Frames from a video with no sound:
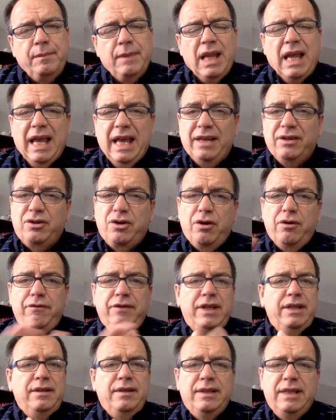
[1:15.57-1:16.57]
And
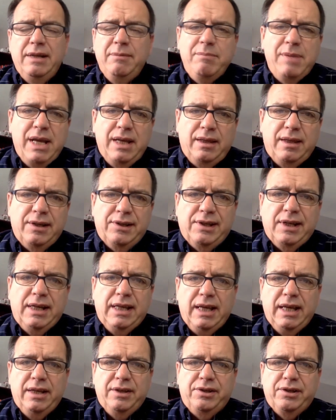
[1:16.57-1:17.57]
COVID didn't make this any
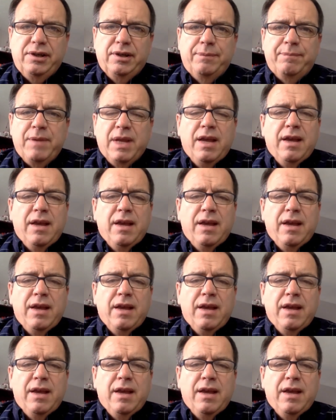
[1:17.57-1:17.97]
easier.